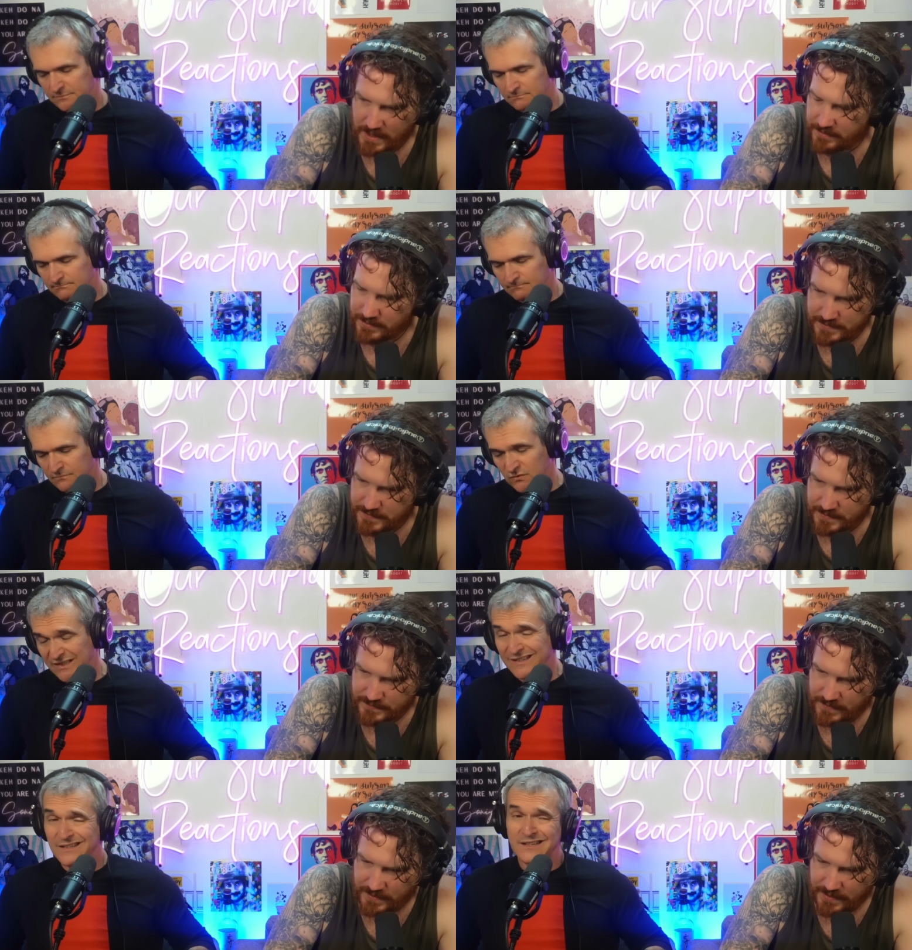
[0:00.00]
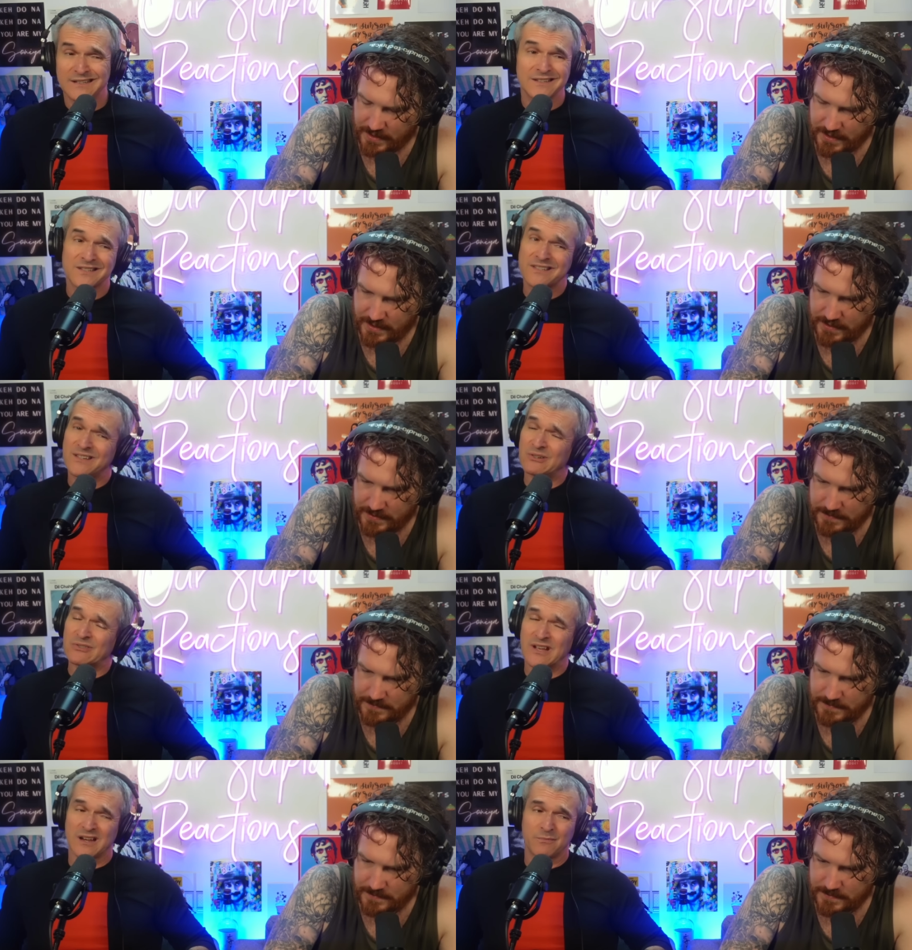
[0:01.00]
Speaker 1: well is, is very iconic.
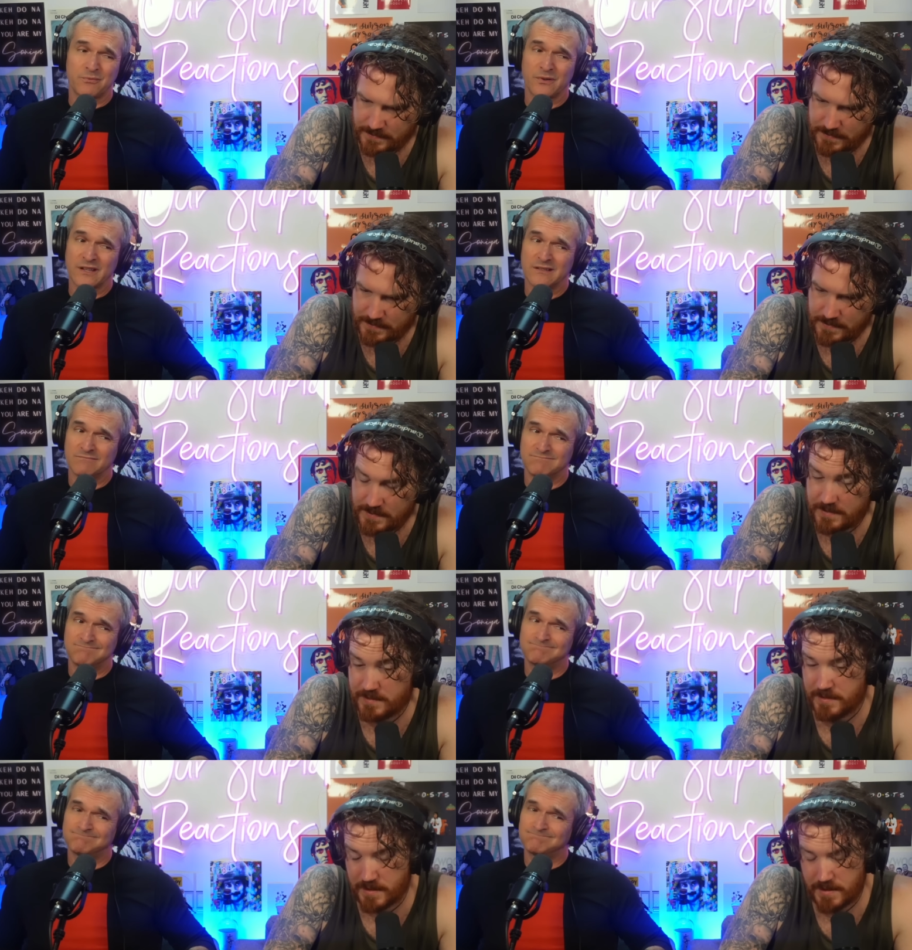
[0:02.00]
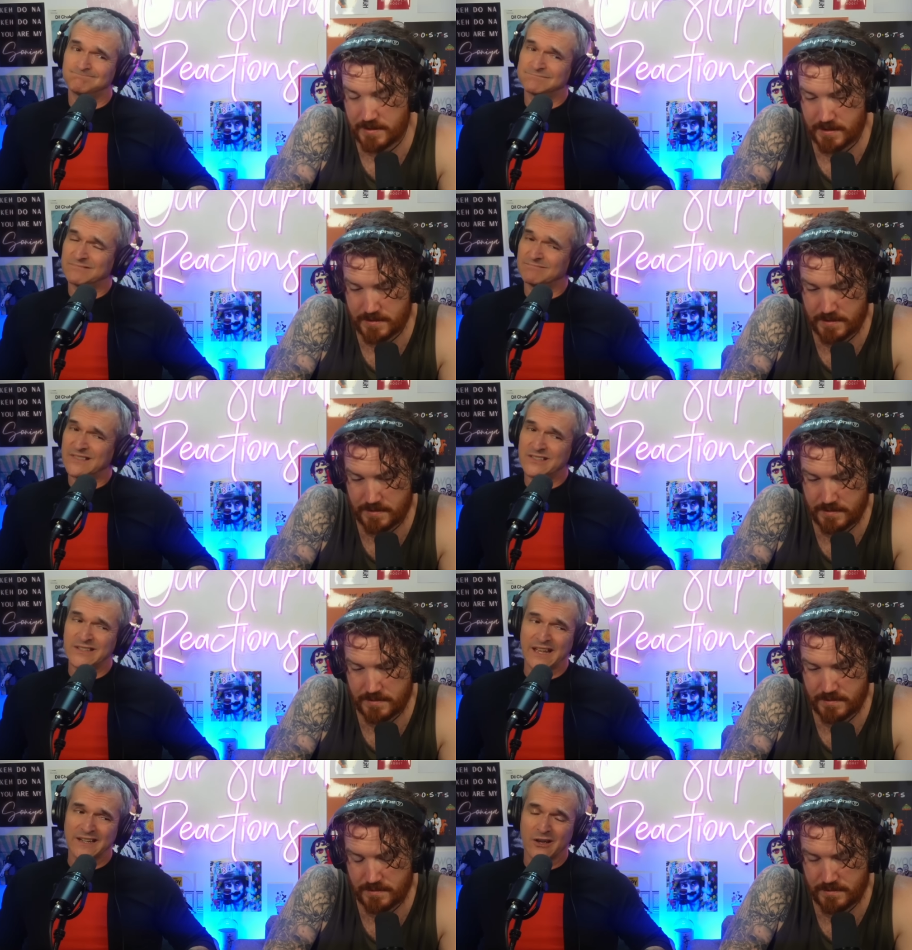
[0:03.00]
Nasir's got a pretty Yeah, he does.
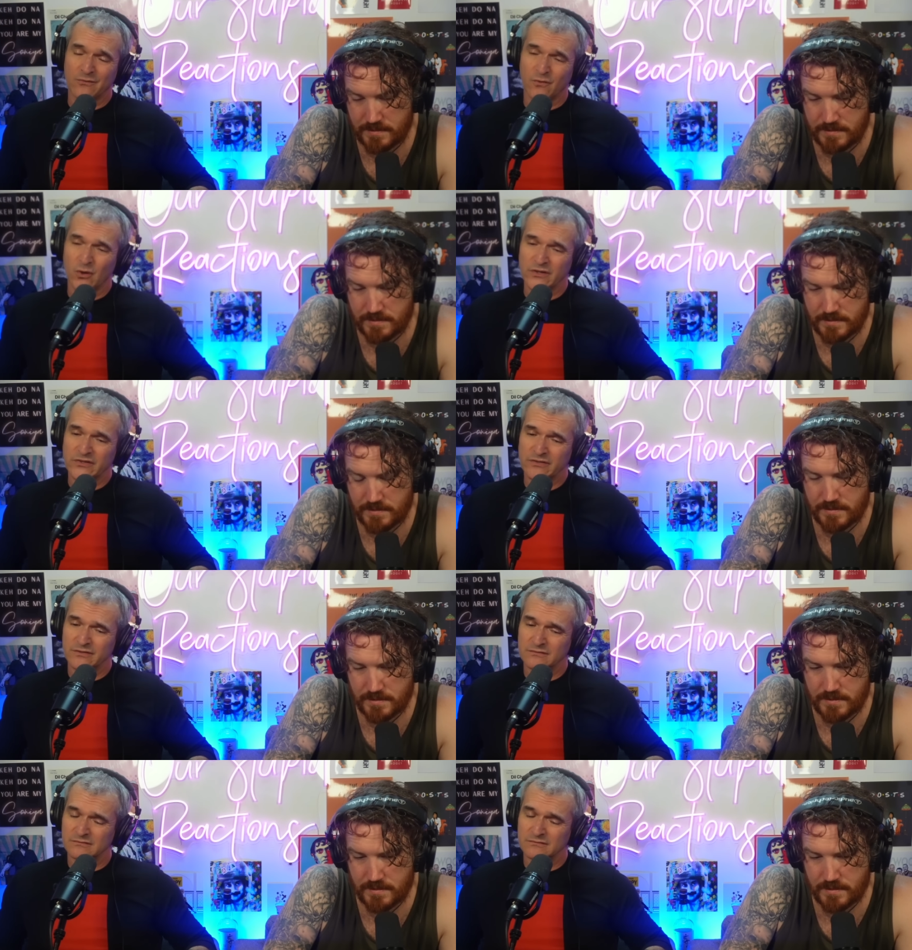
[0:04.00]
Standout voice.